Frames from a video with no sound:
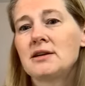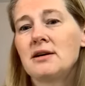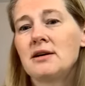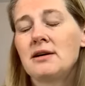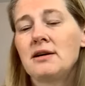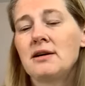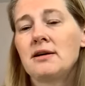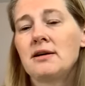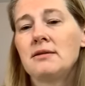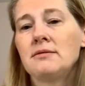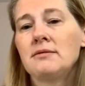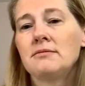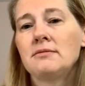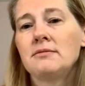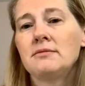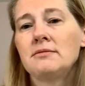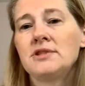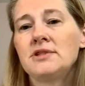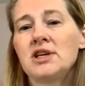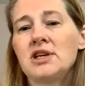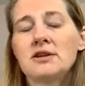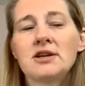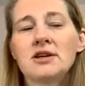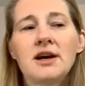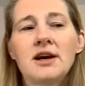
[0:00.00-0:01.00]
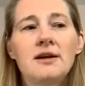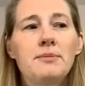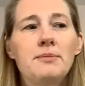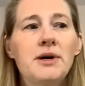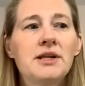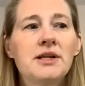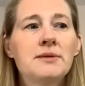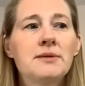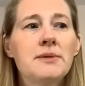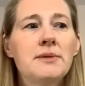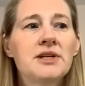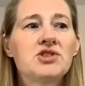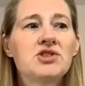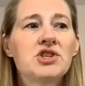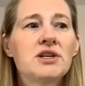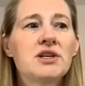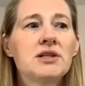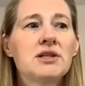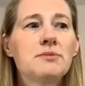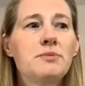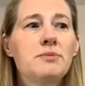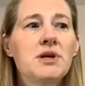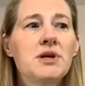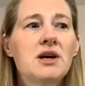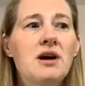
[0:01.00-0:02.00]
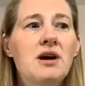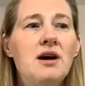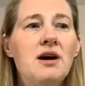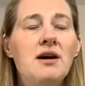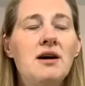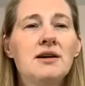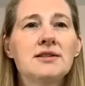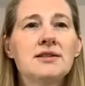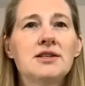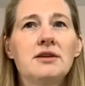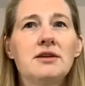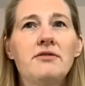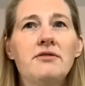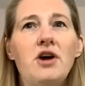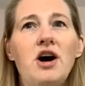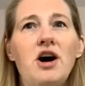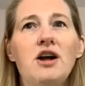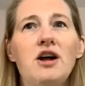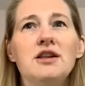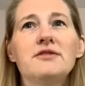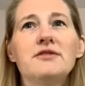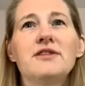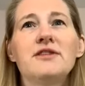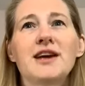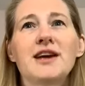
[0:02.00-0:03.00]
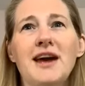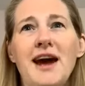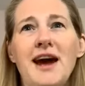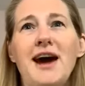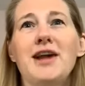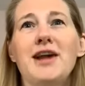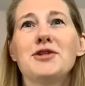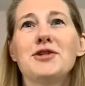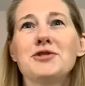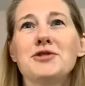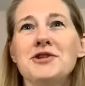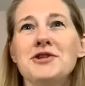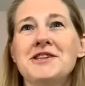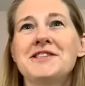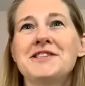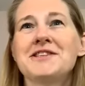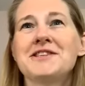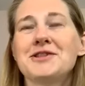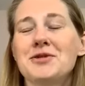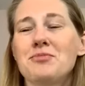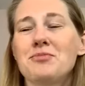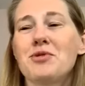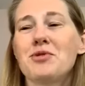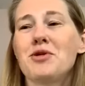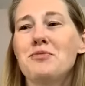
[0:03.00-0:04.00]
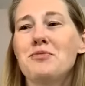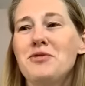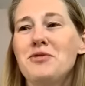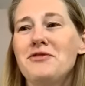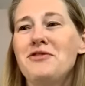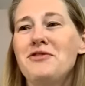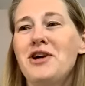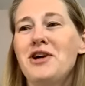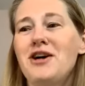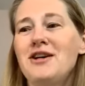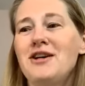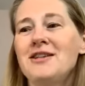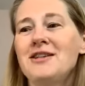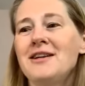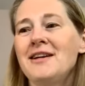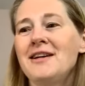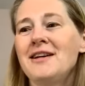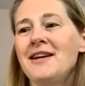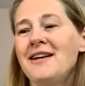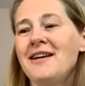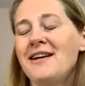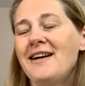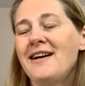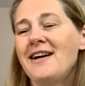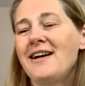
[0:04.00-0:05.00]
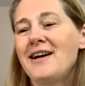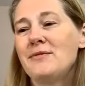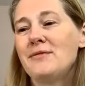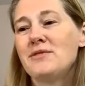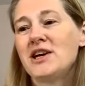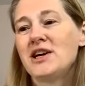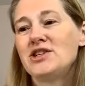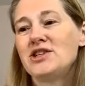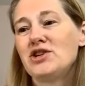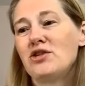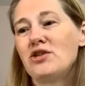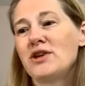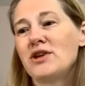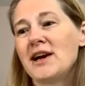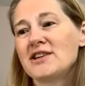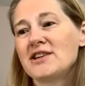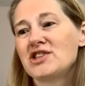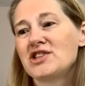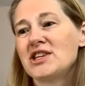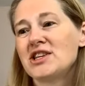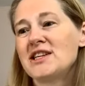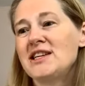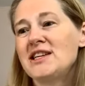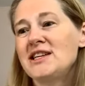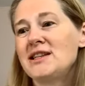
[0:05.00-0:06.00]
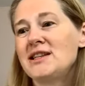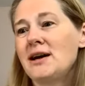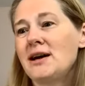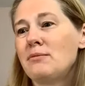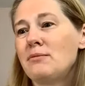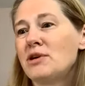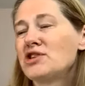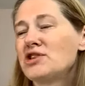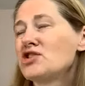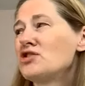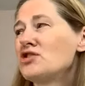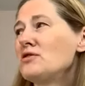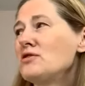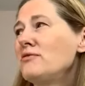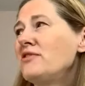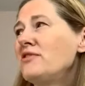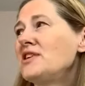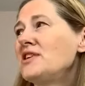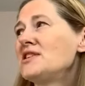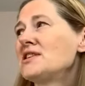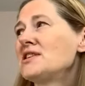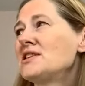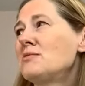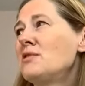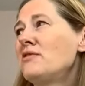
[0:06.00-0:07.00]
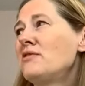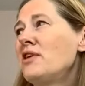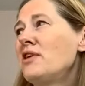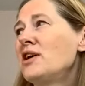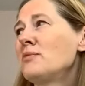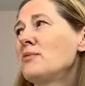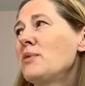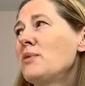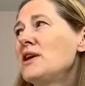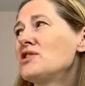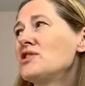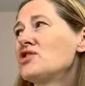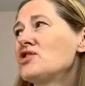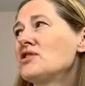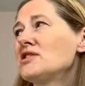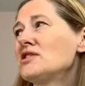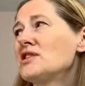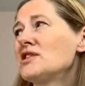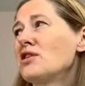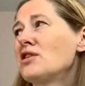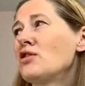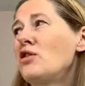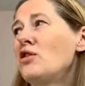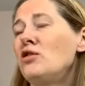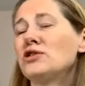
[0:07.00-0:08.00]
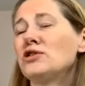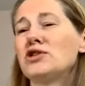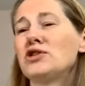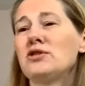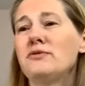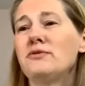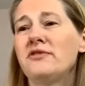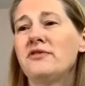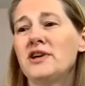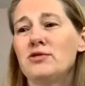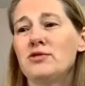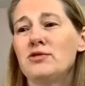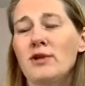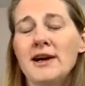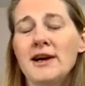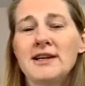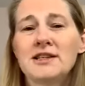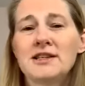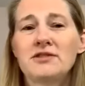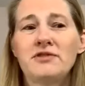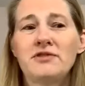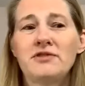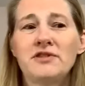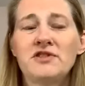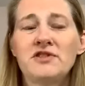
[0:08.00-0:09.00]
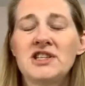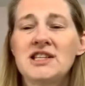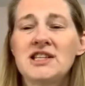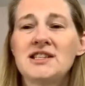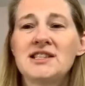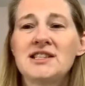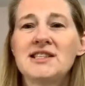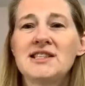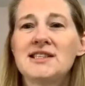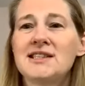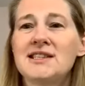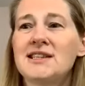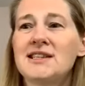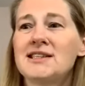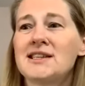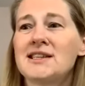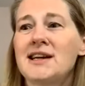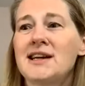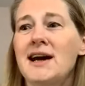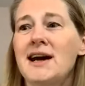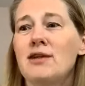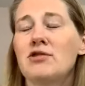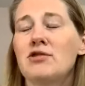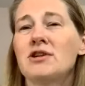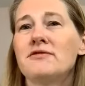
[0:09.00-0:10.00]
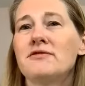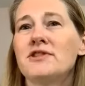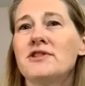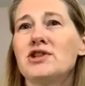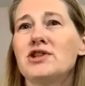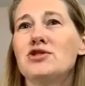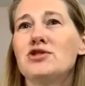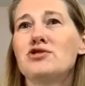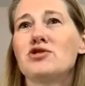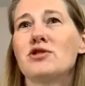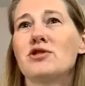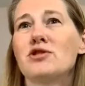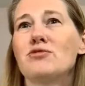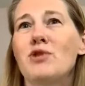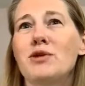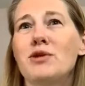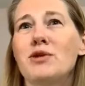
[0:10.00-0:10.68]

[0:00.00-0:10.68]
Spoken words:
Dr. Gadepalli mentioned, because of all of the calories in the propofol, they don't actually need that much tube feed. Some of our patients, their goal tube feed rate is 15 cc's an hour of the Nutrin